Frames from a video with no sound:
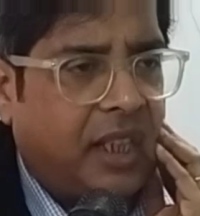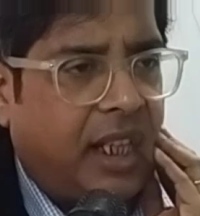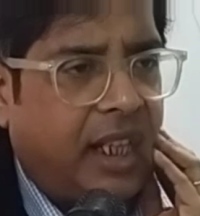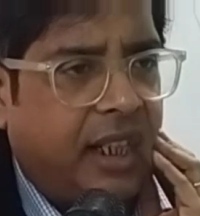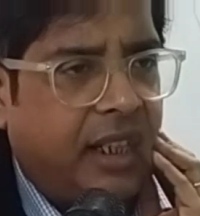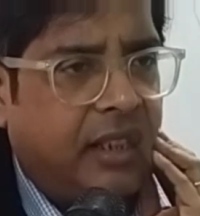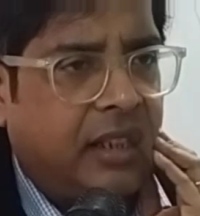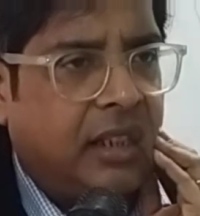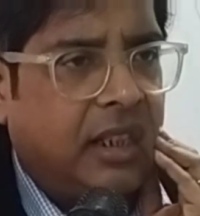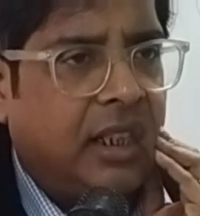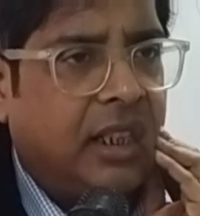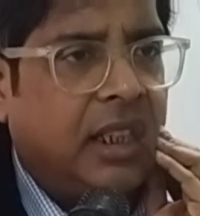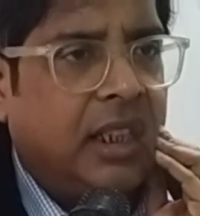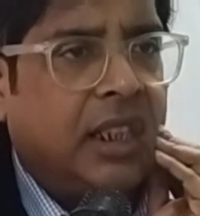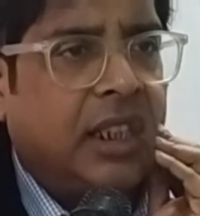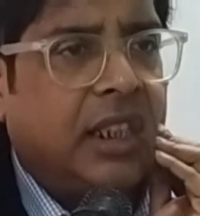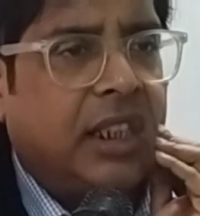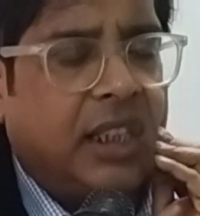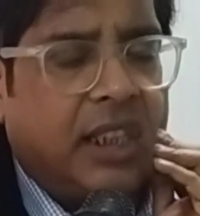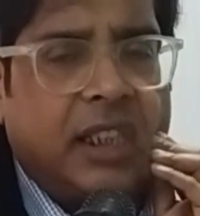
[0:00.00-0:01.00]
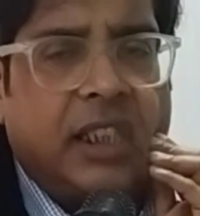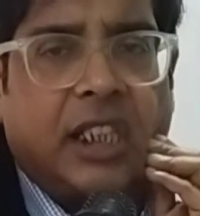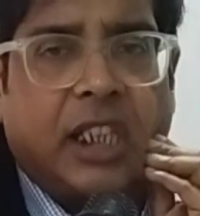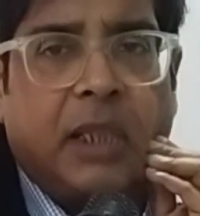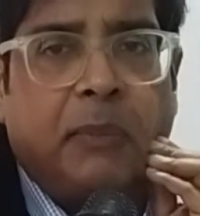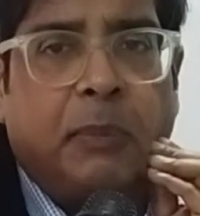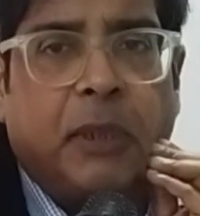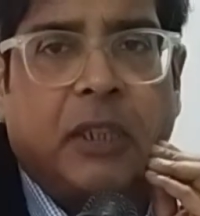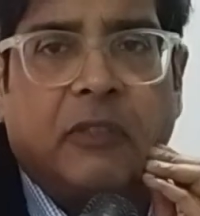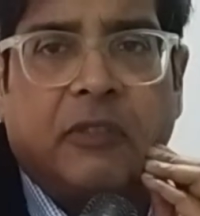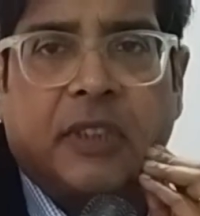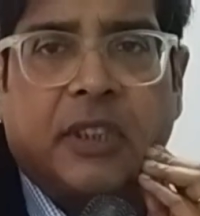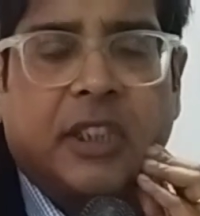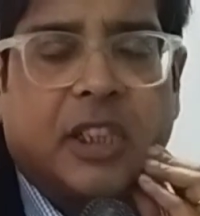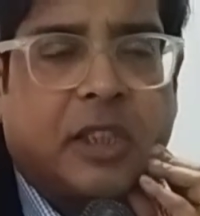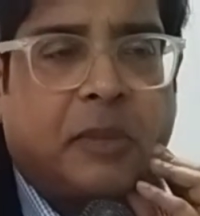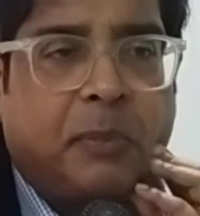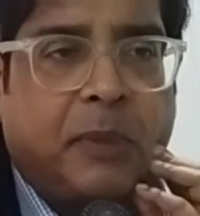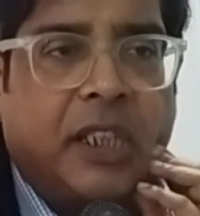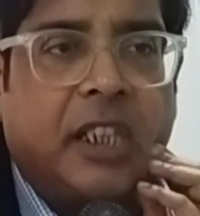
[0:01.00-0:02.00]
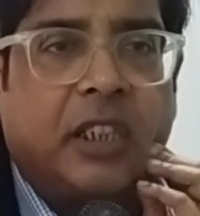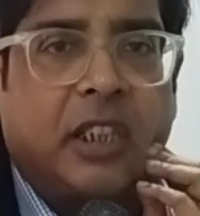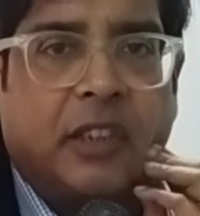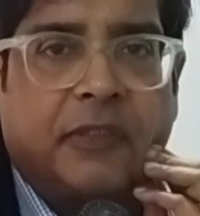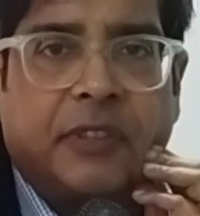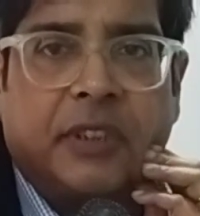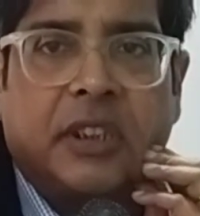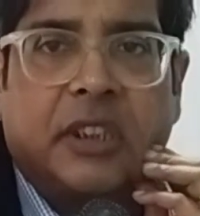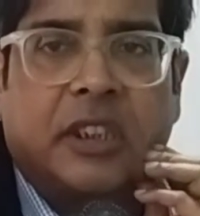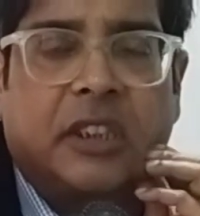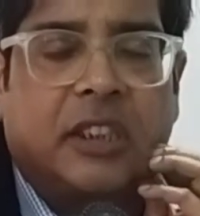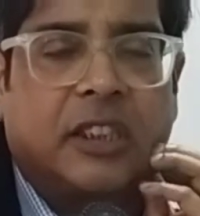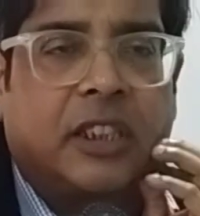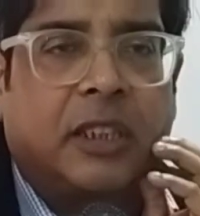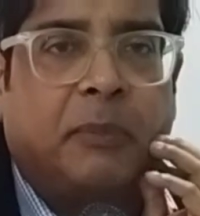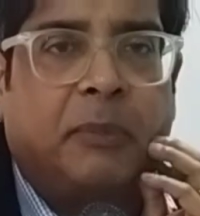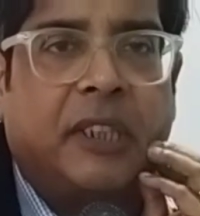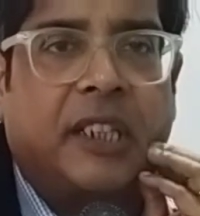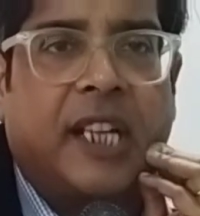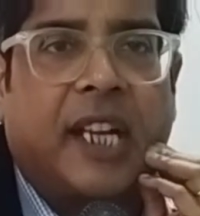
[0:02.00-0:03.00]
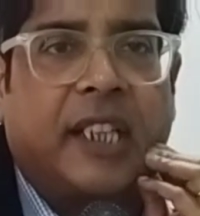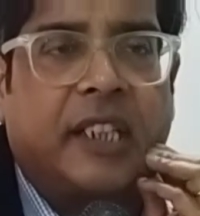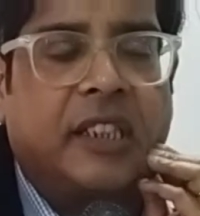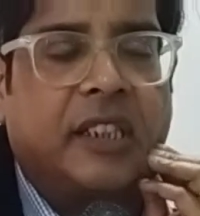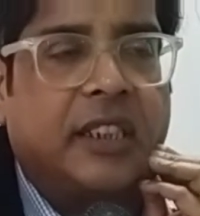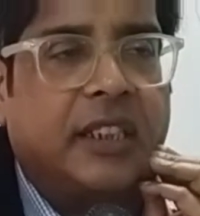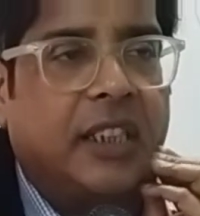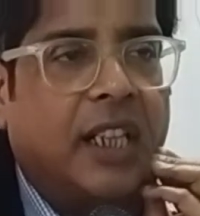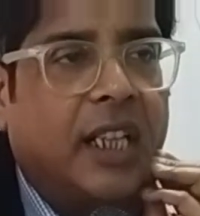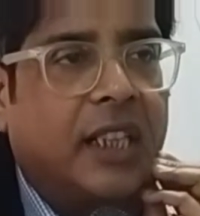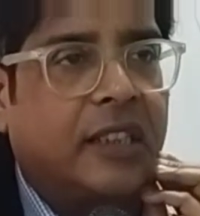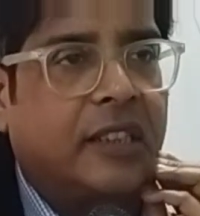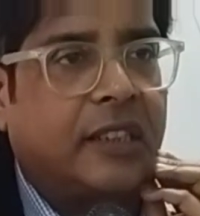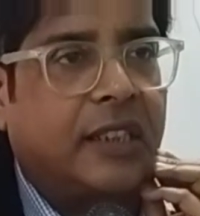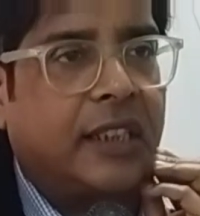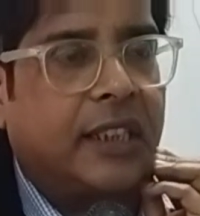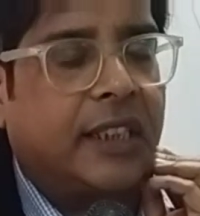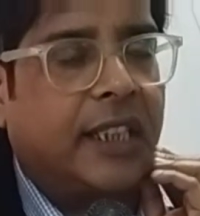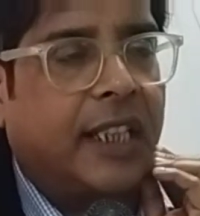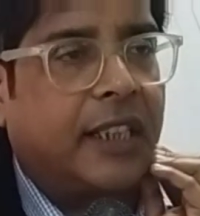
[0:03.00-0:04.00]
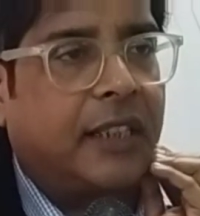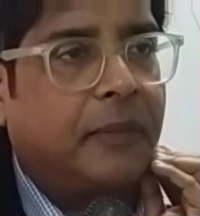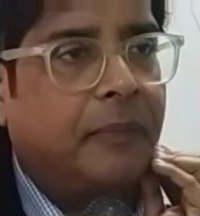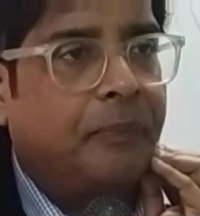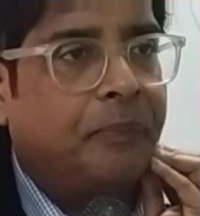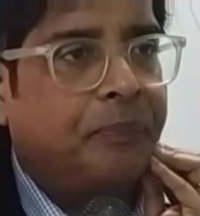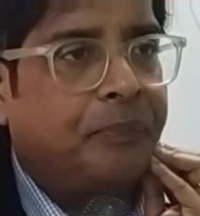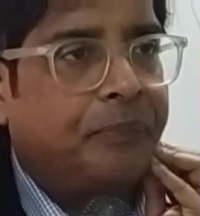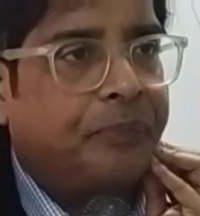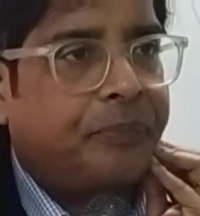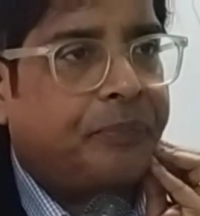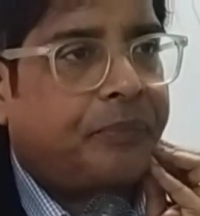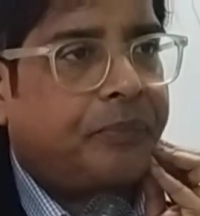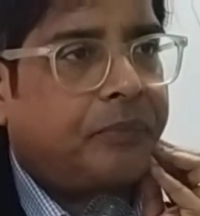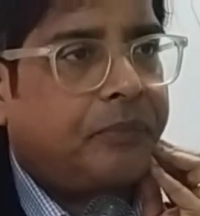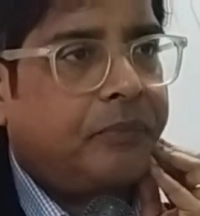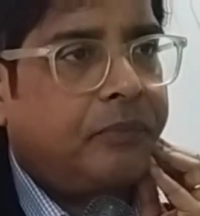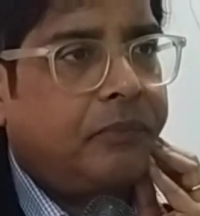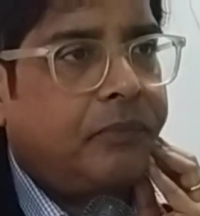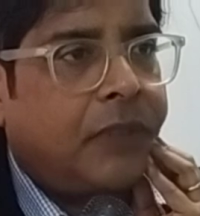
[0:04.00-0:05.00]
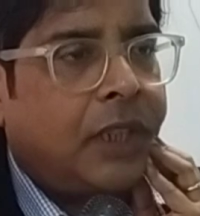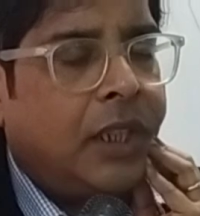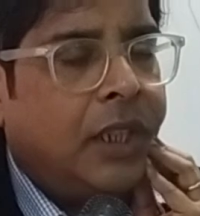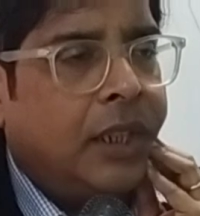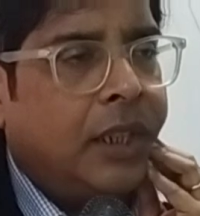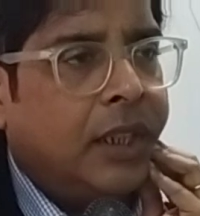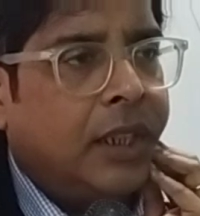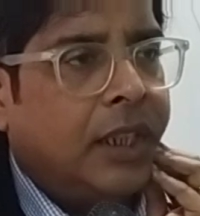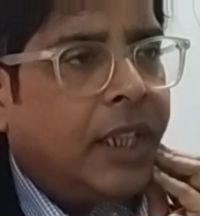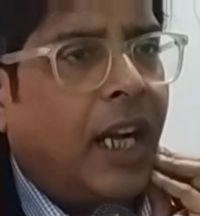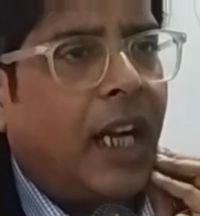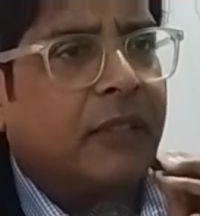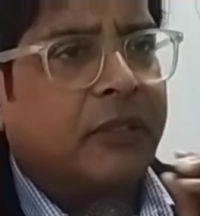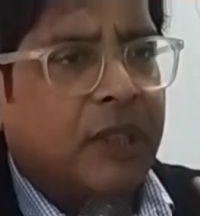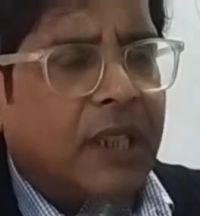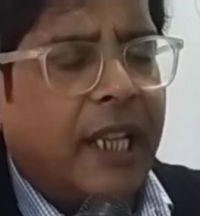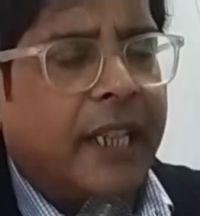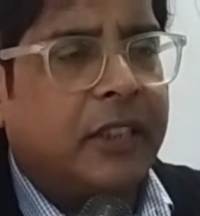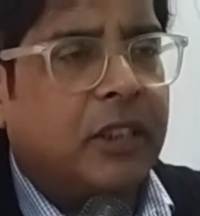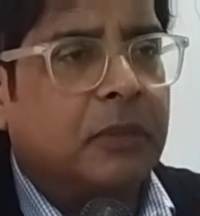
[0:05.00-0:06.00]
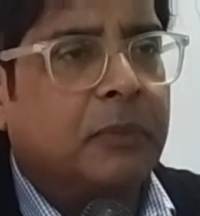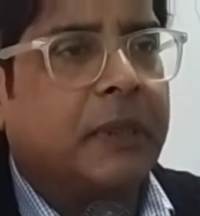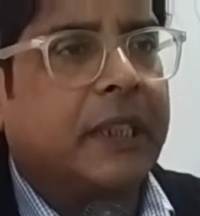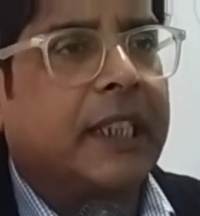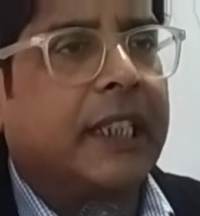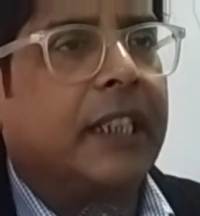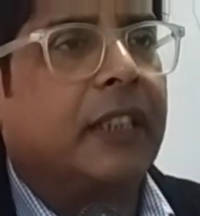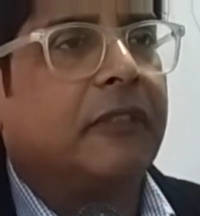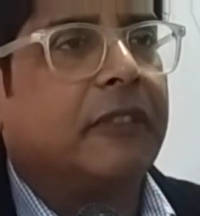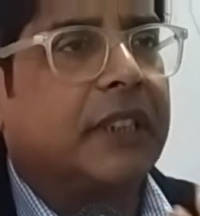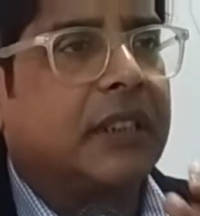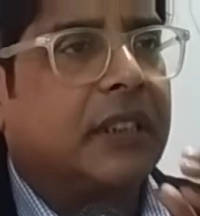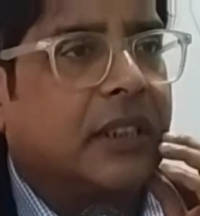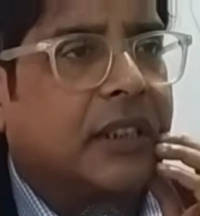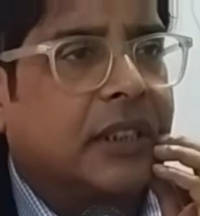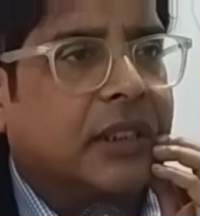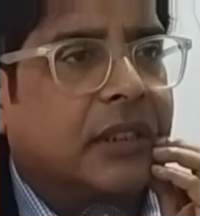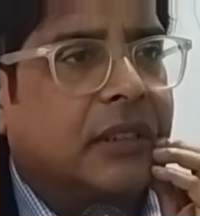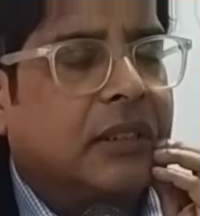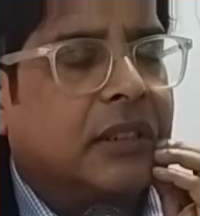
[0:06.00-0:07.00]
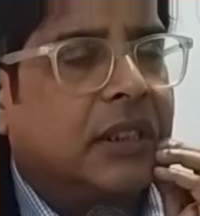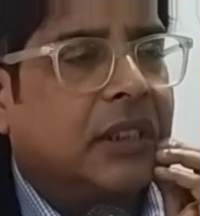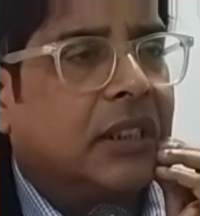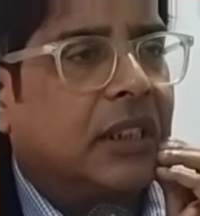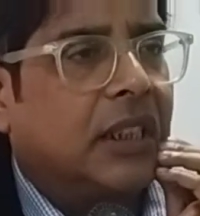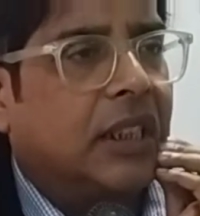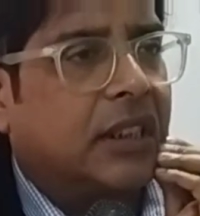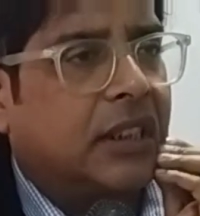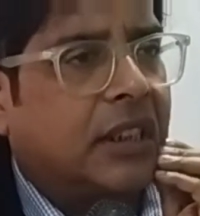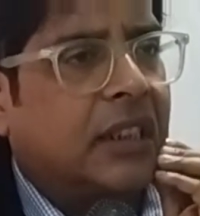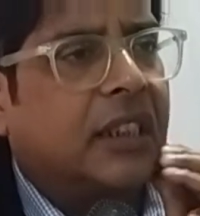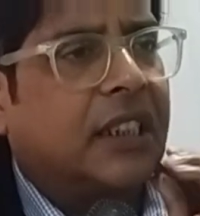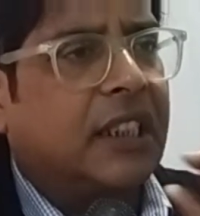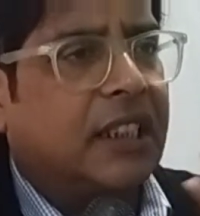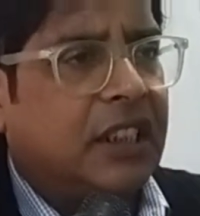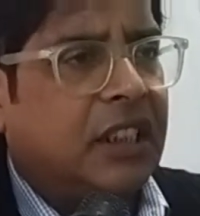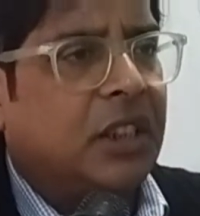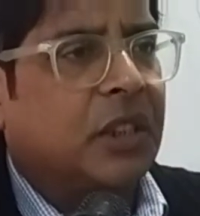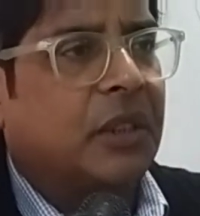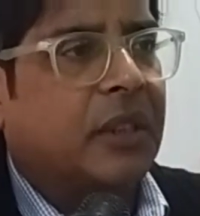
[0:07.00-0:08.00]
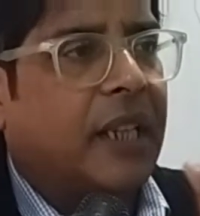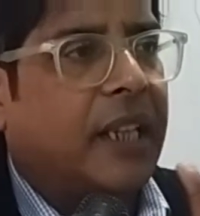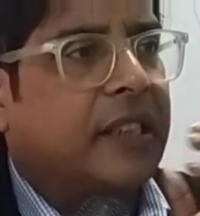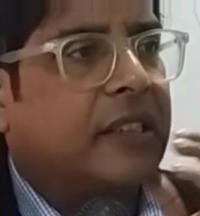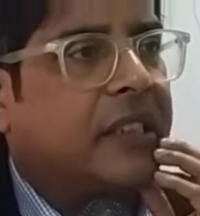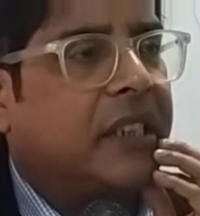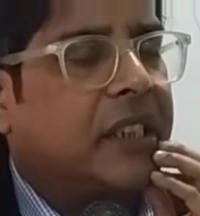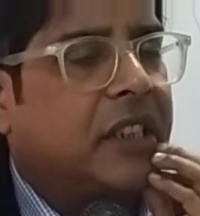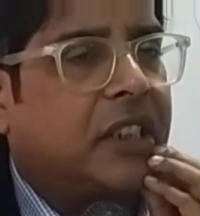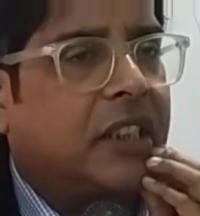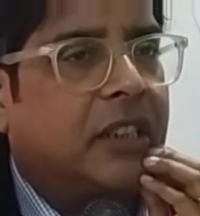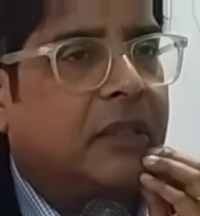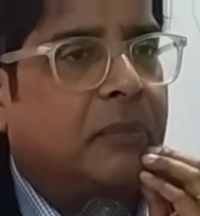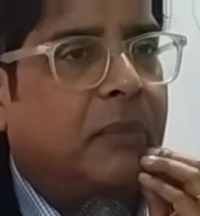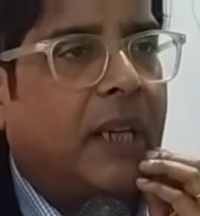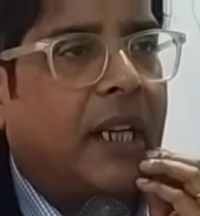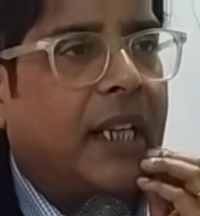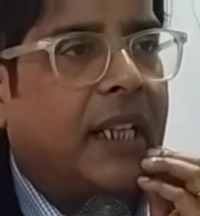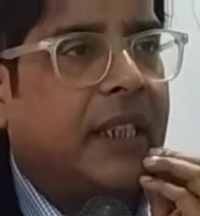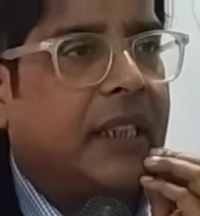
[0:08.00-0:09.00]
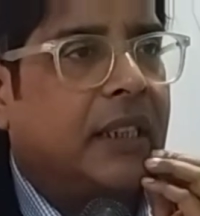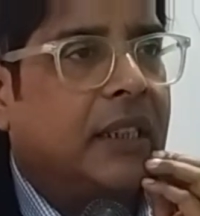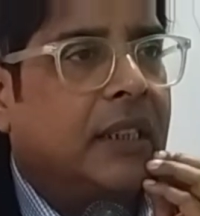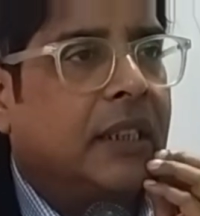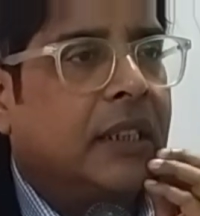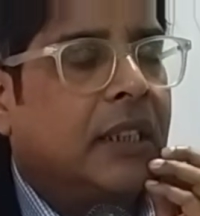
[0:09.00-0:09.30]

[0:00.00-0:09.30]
and in keeping with the spirit of interdisciplinarity, I'll say that I would like to begin with a certain theorization by